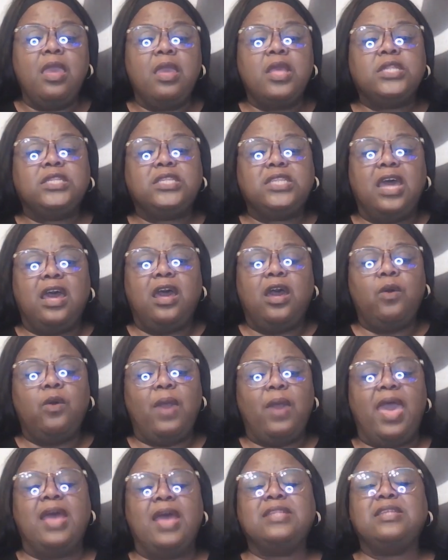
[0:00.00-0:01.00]

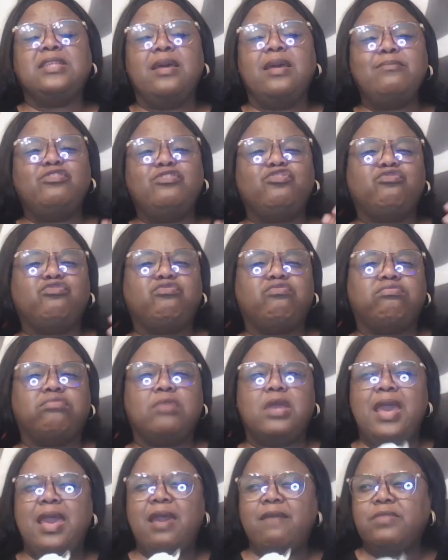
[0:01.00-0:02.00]
So as I'm
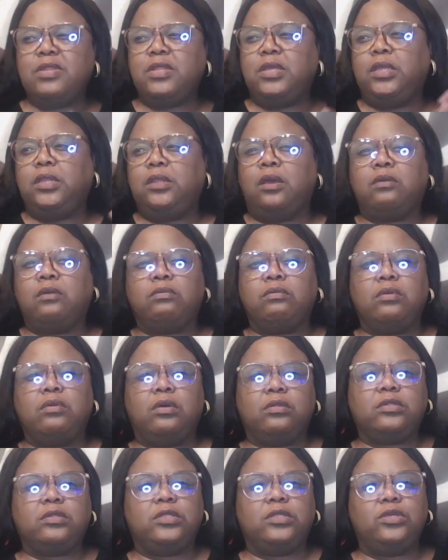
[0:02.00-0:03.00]
traveling
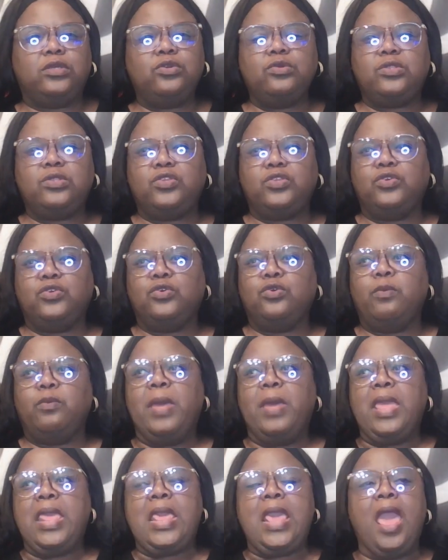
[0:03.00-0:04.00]
across YouTube,
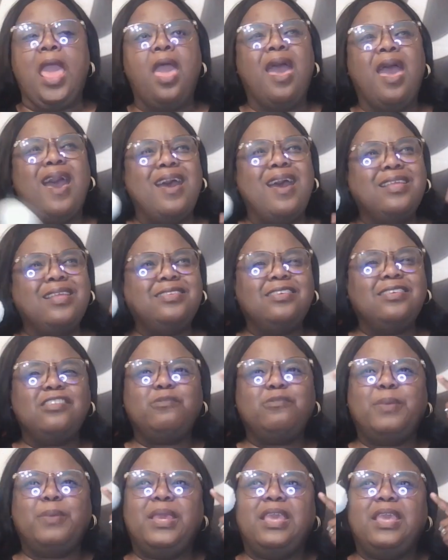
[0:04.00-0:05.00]
I
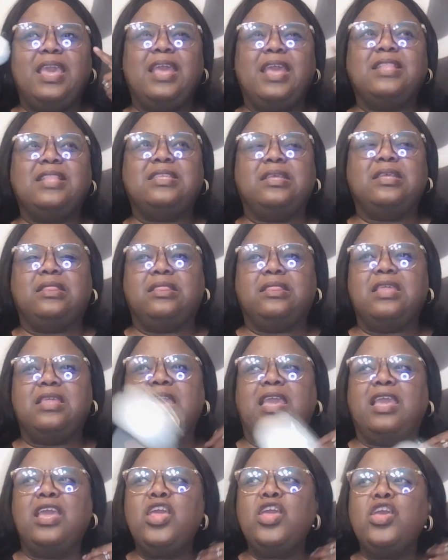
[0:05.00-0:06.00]
just began to
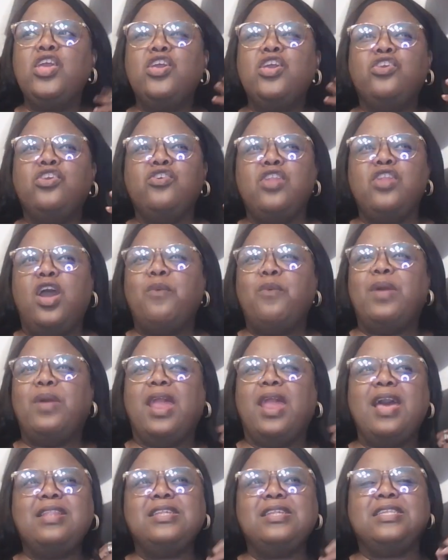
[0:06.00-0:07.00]
think, you know, when
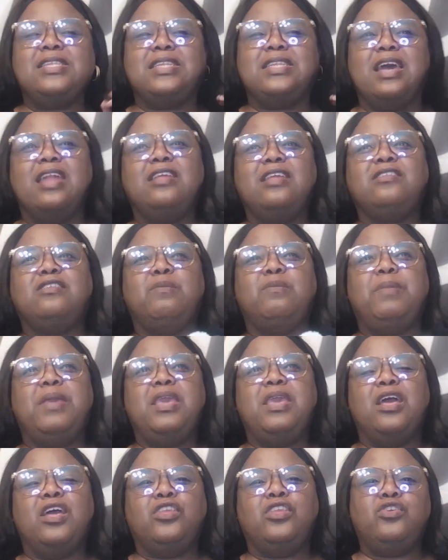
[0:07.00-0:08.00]
I decided to
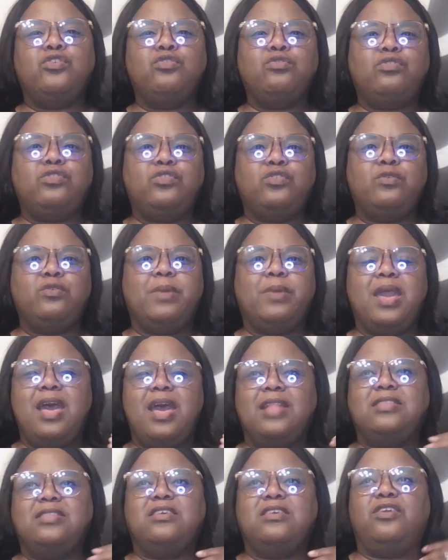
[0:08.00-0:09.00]
be a YouTube
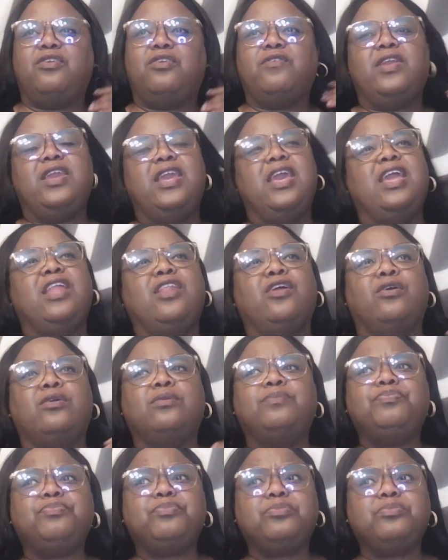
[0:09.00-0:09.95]
content creator,